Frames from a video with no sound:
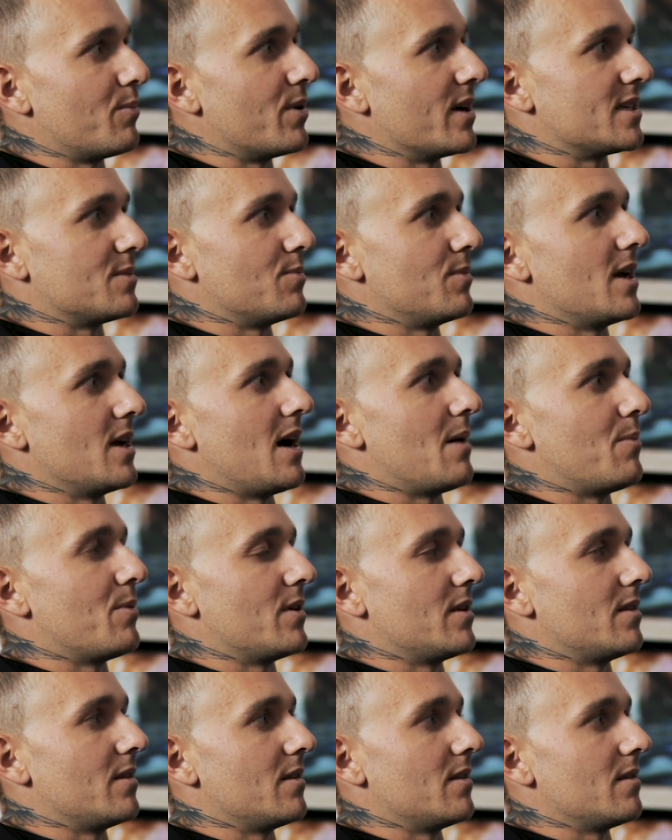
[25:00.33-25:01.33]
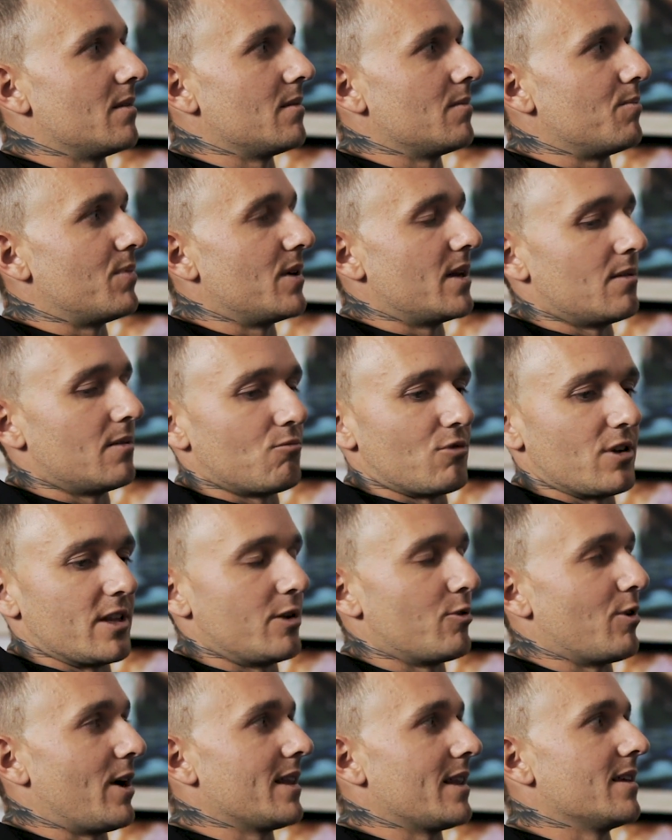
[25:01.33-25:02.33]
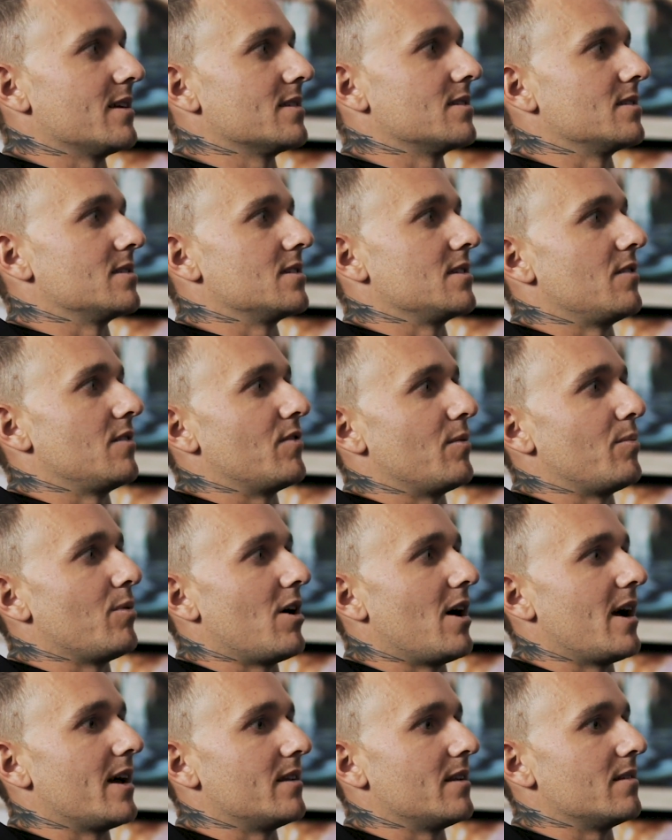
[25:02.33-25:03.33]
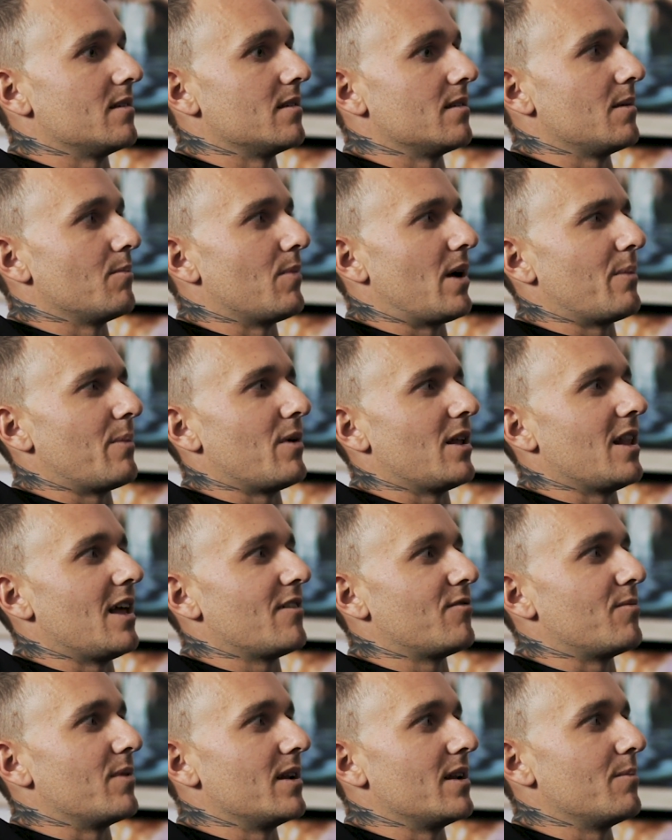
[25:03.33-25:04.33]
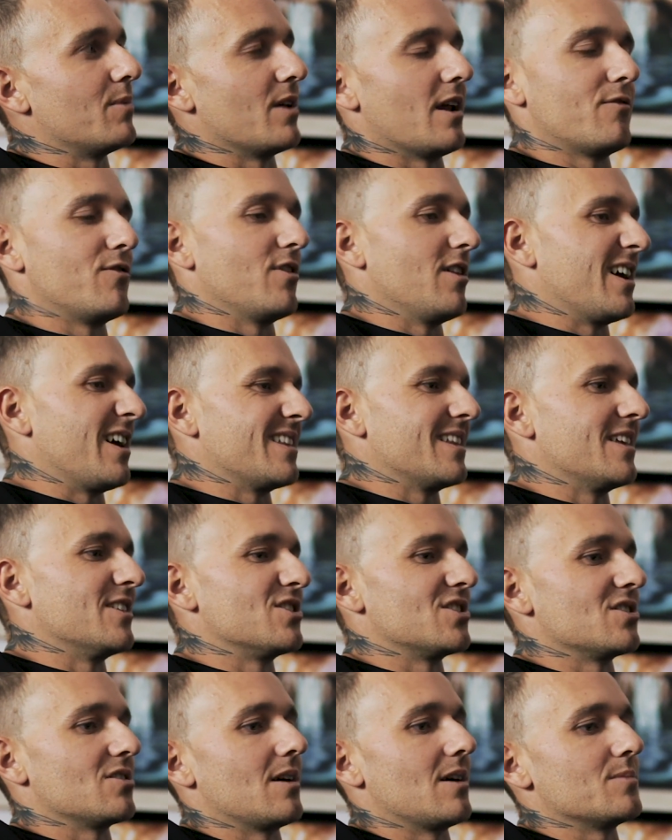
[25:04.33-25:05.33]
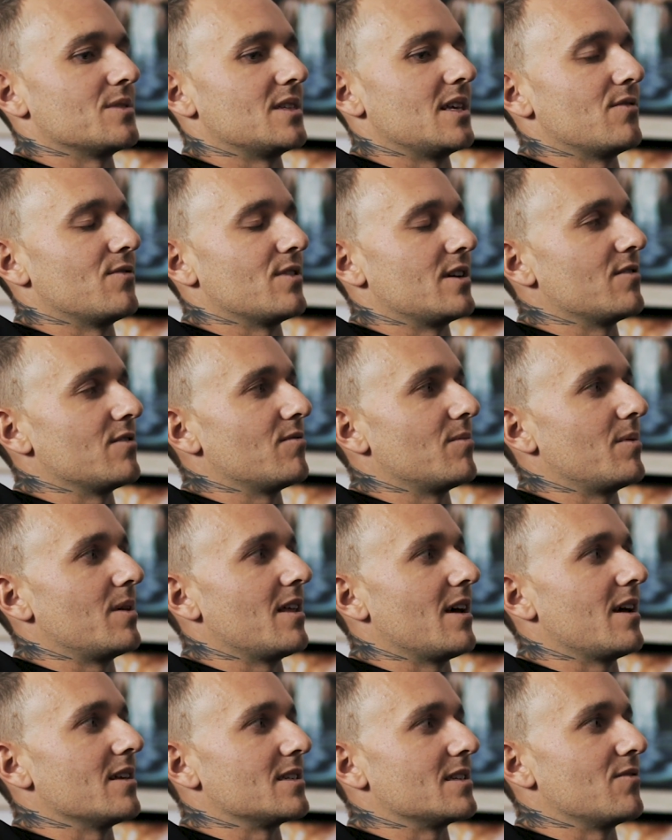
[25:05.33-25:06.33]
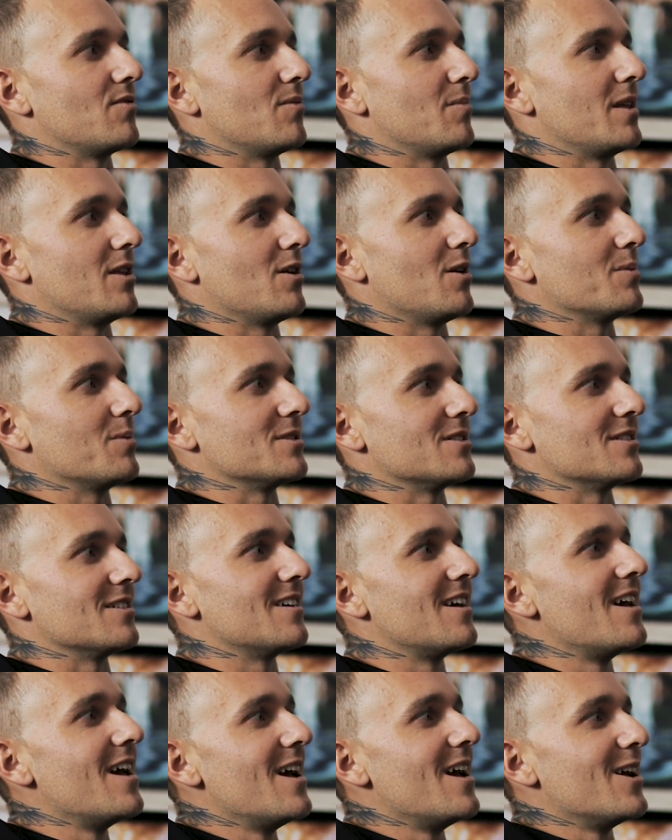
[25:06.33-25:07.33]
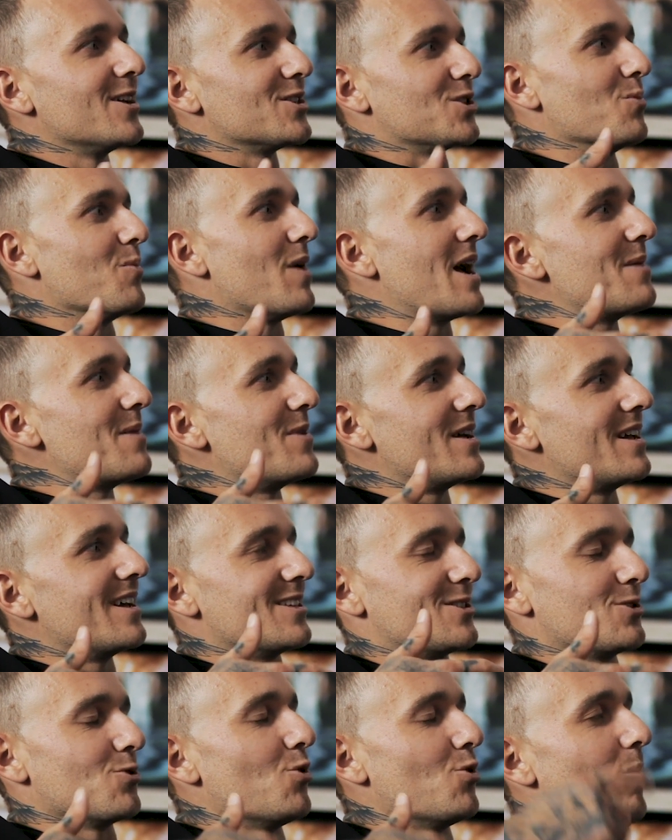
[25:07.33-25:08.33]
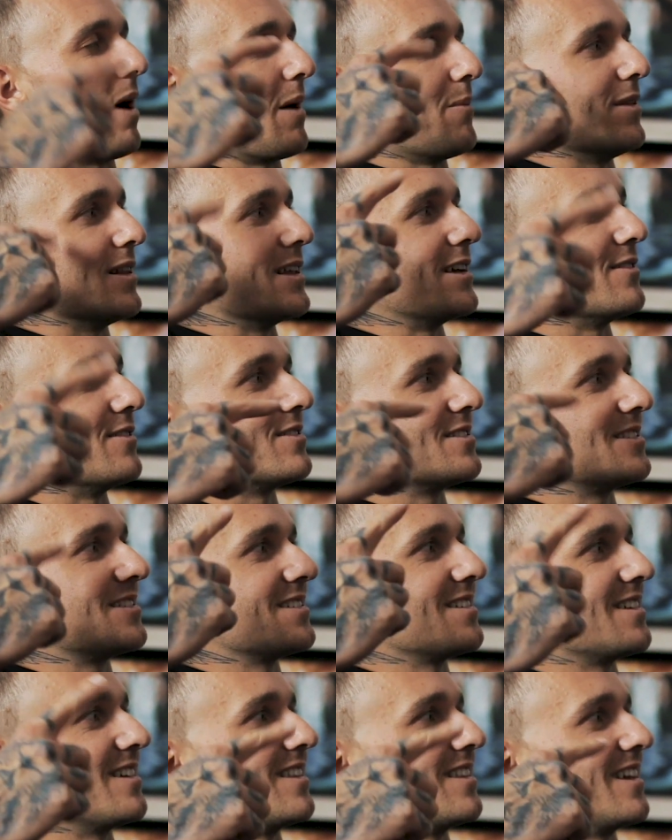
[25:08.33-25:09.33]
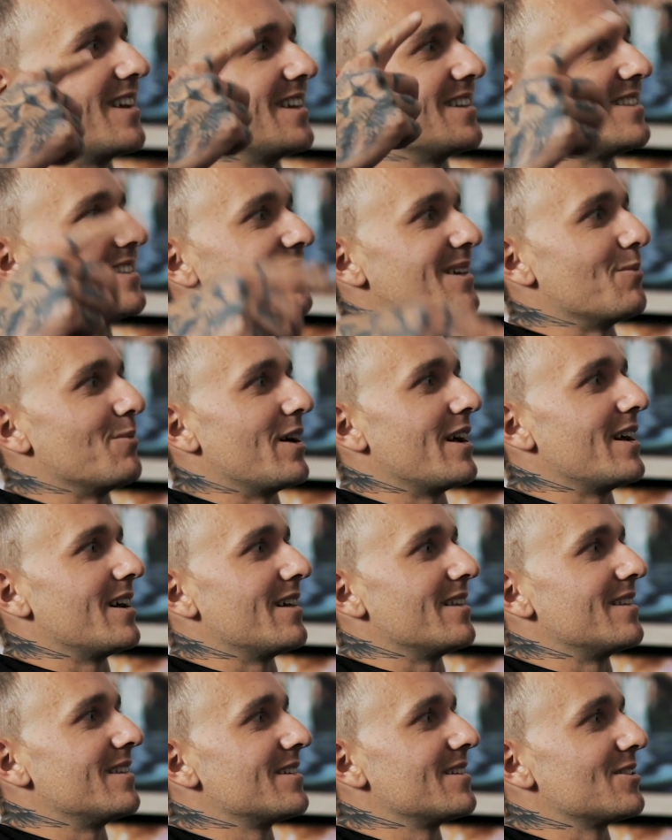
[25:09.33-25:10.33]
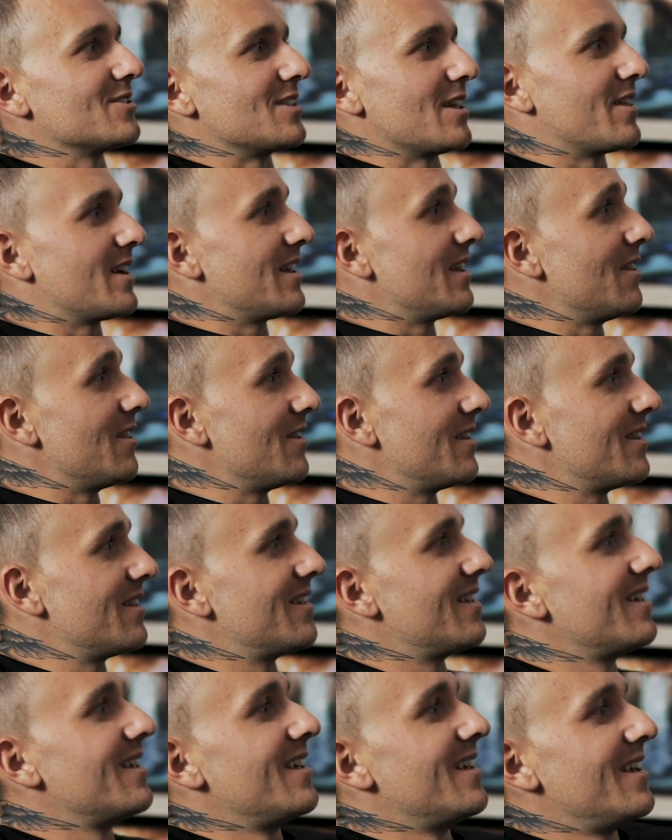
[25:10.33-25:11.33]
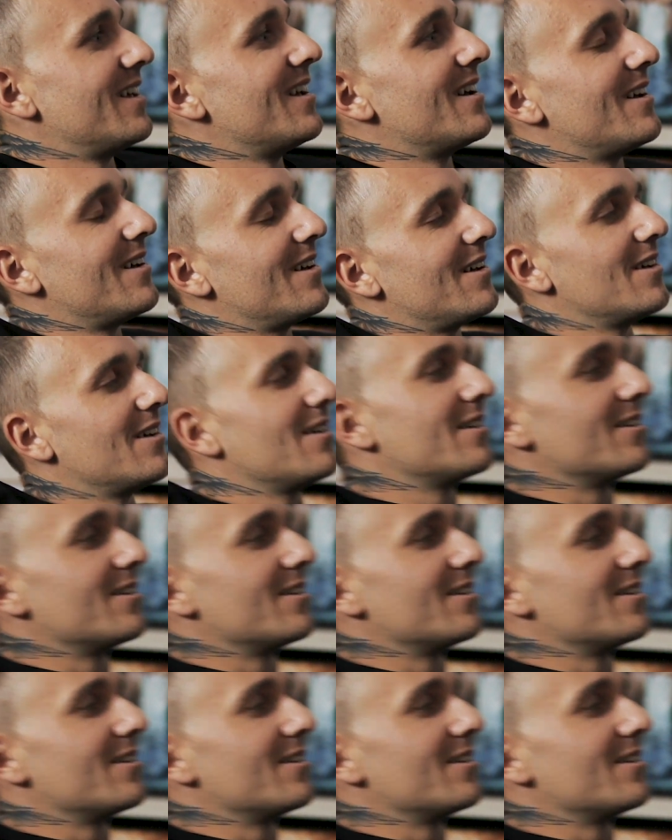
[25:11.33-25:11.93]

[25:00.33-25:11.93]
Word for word: picked me up and been really great lessons, and I've applied and made my life better. But I feel like Instagram's never given me that. It's given me the opposite. So maybe it's all my beliefs, and that's in my head. A lot of it probably is,